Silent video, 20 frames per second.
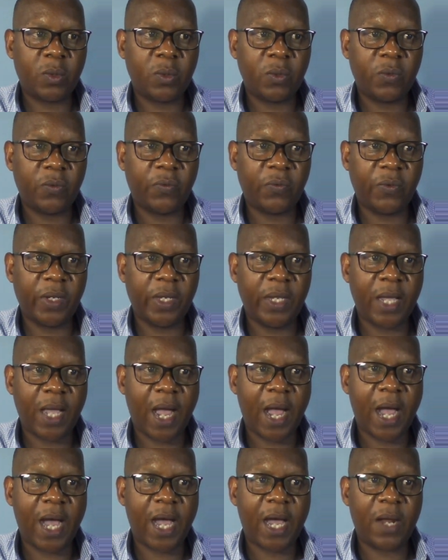2, 3
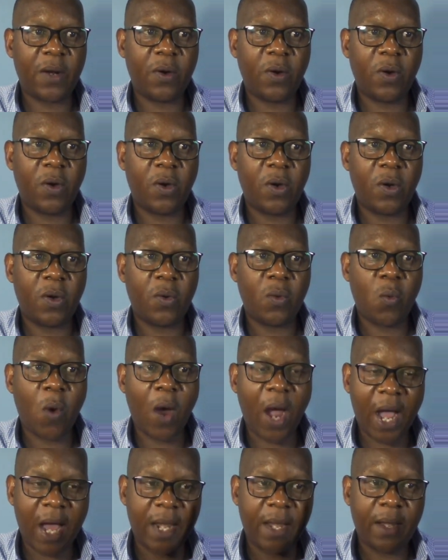are on
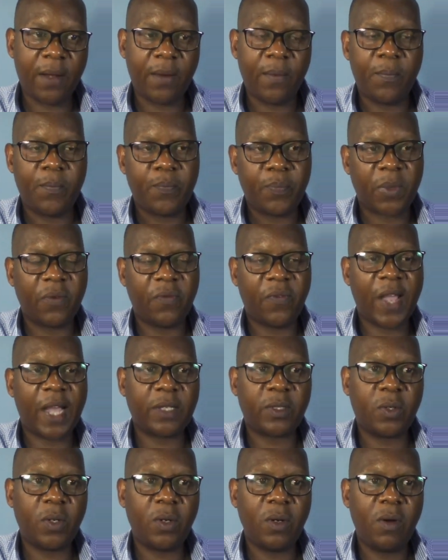one
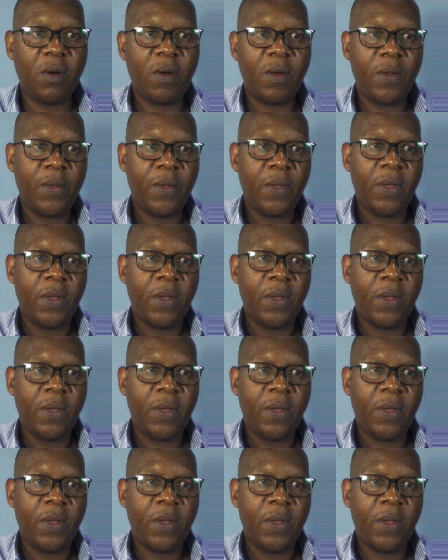factor.